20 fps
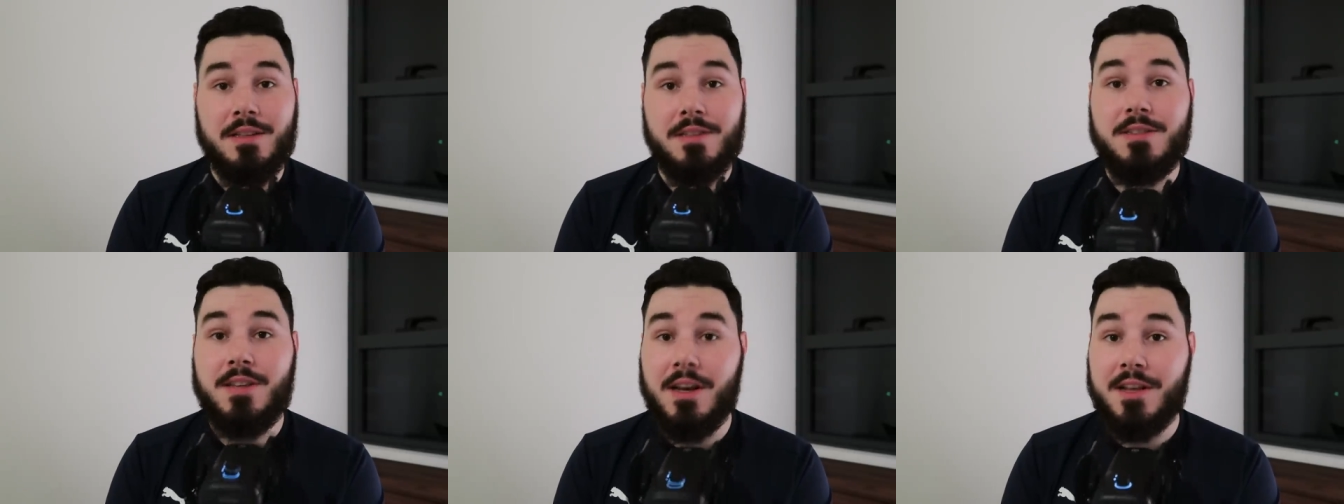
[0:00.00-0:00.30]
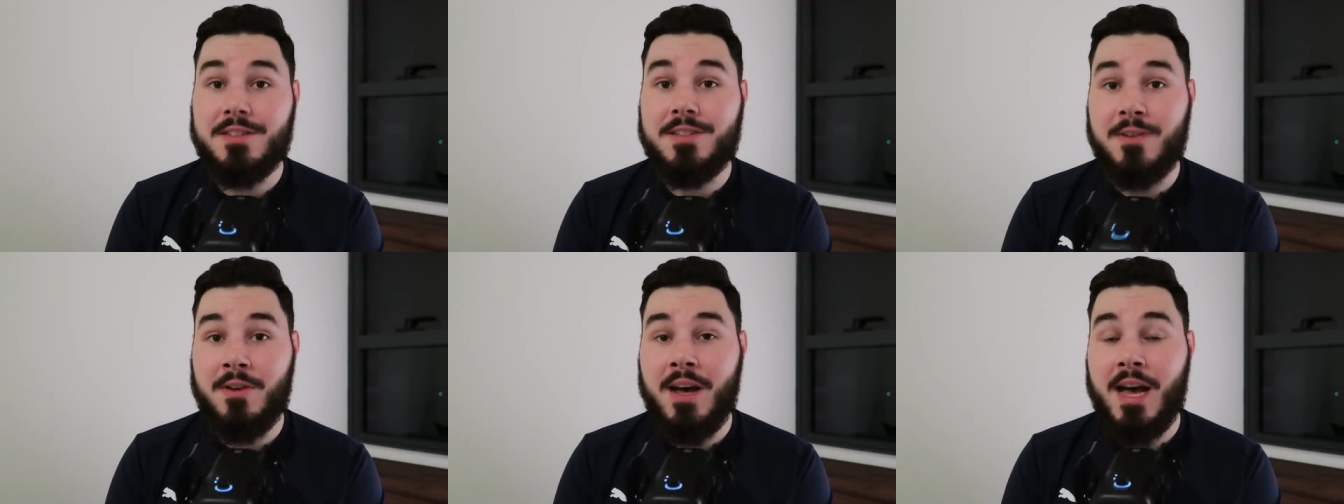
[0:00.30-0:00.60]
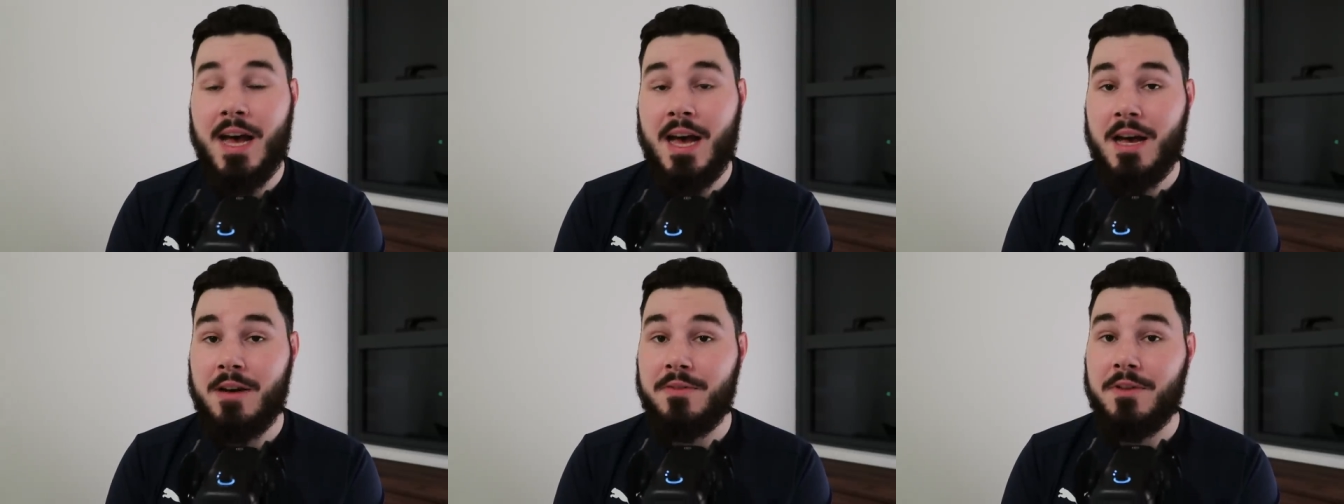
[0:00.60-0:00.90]
does not
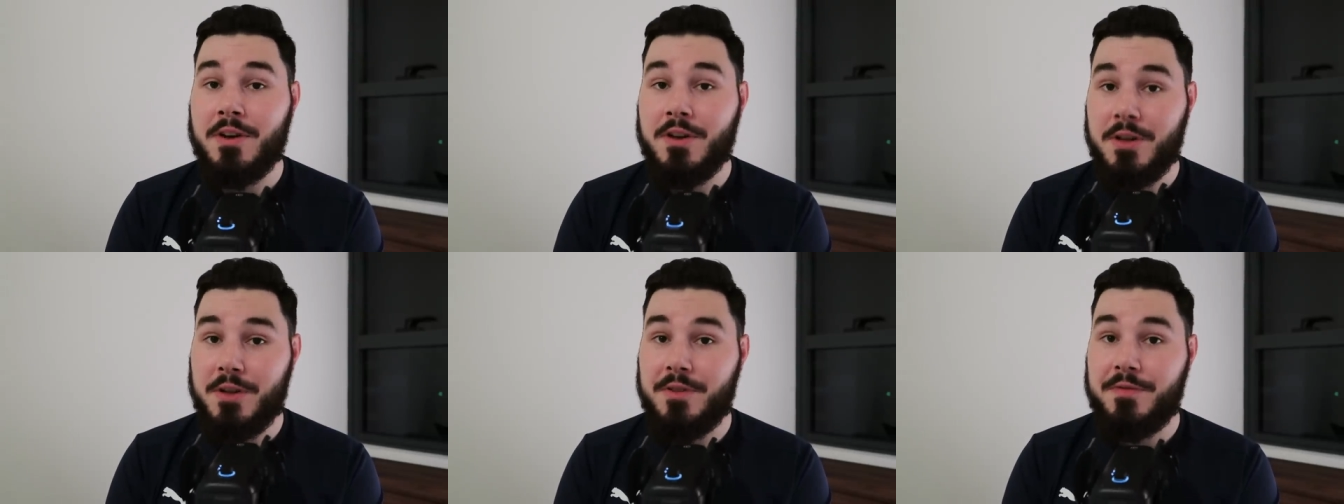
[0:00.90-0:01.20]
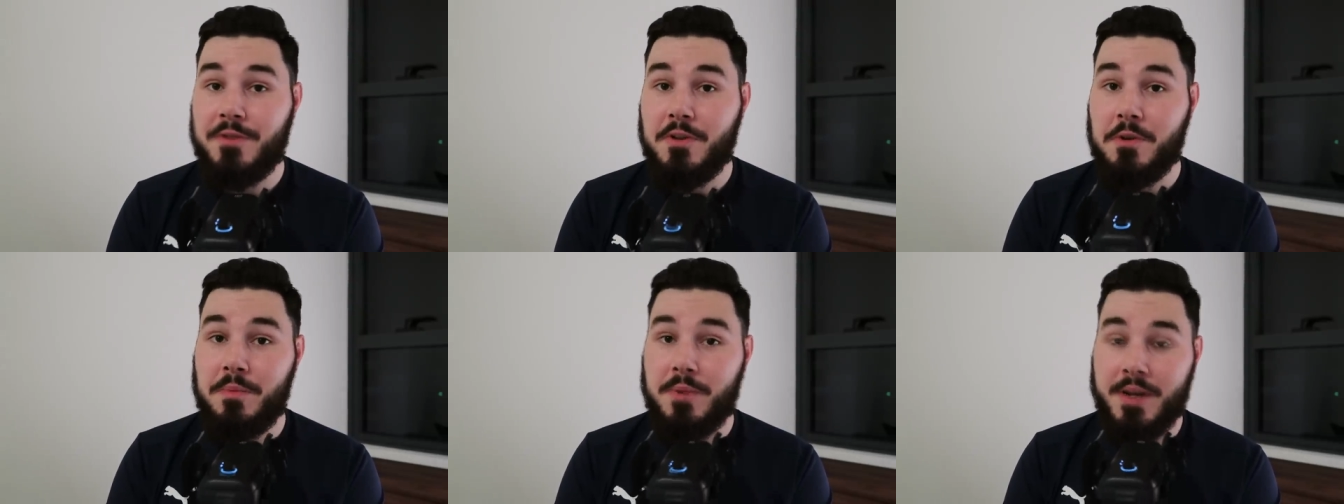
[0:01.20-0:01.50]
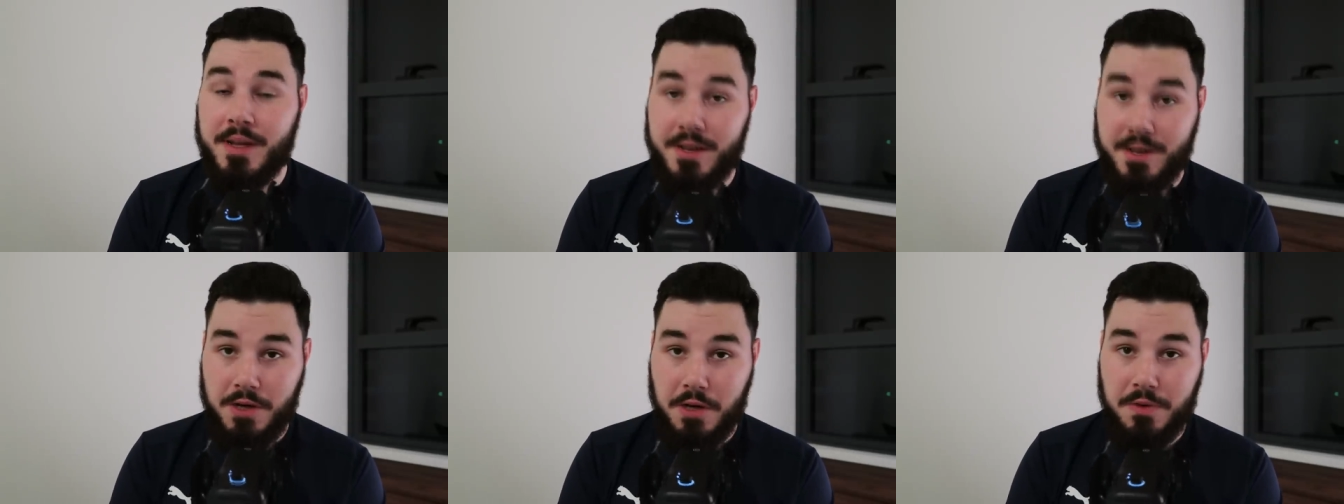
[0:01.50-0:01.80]
have a good
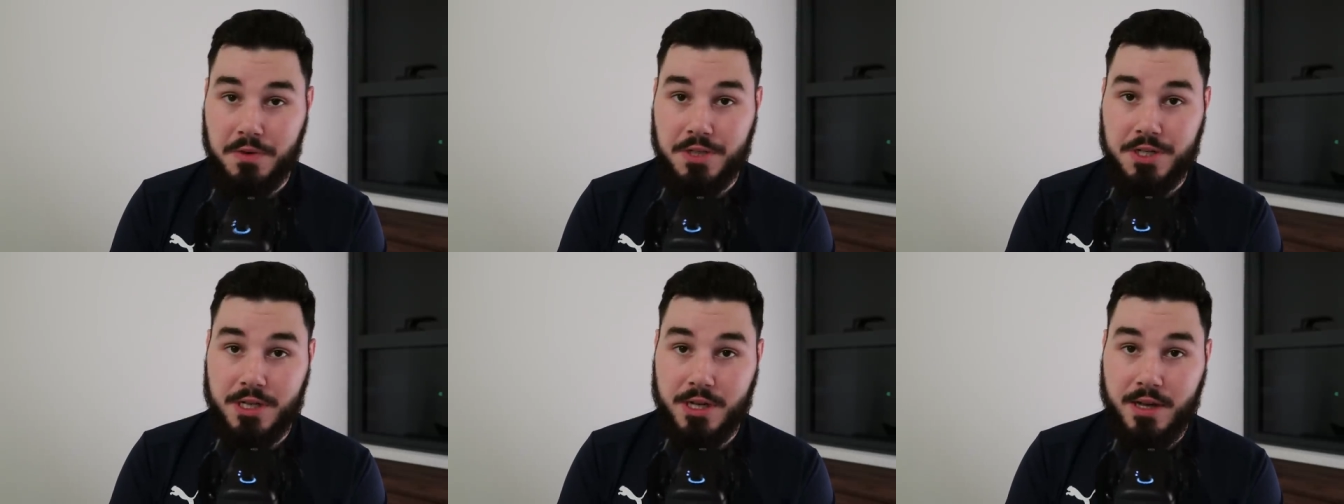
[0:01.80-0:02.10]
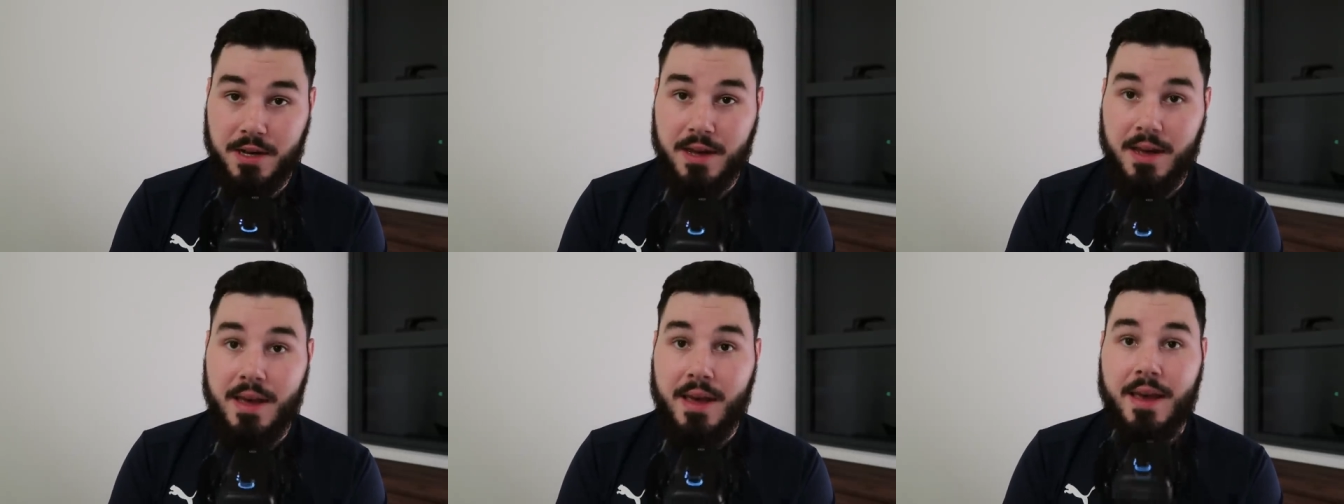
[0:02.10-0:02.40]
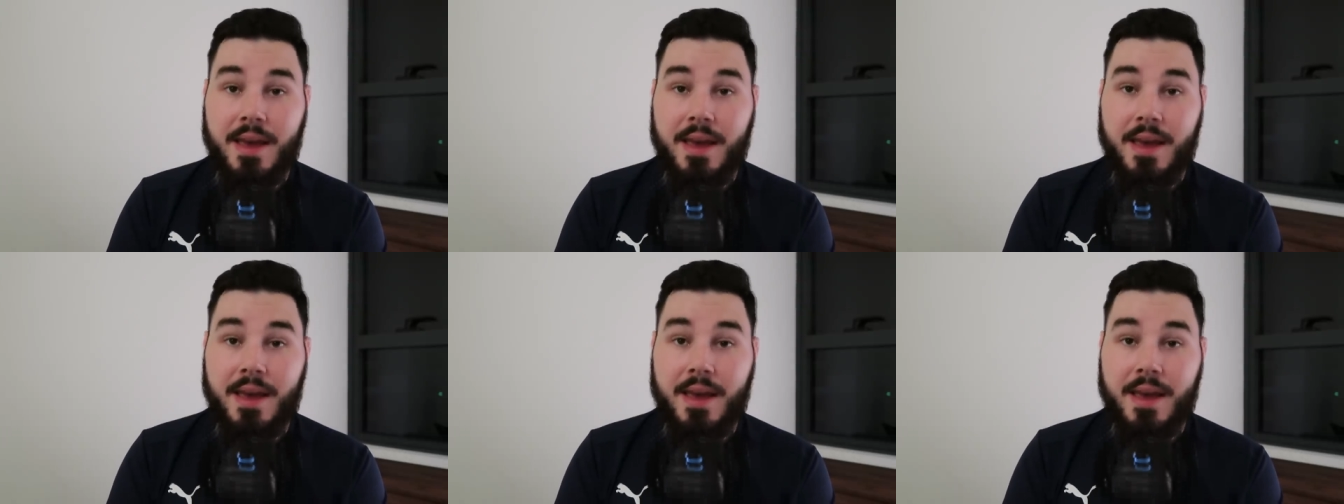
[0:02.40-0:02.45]
footballing culture.